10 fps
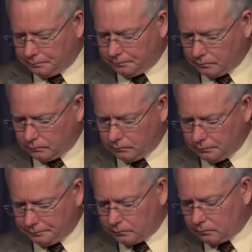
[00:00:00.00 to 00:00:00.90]
and recent
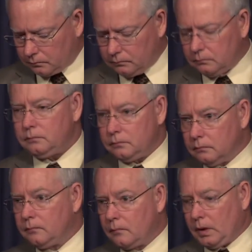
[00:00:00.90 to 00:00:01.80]

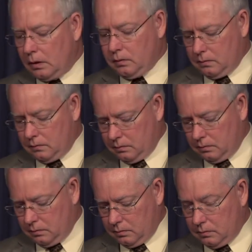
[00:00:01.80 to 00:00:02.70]
investigations into
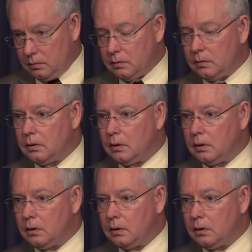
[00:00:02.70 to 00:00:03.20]
excessive force,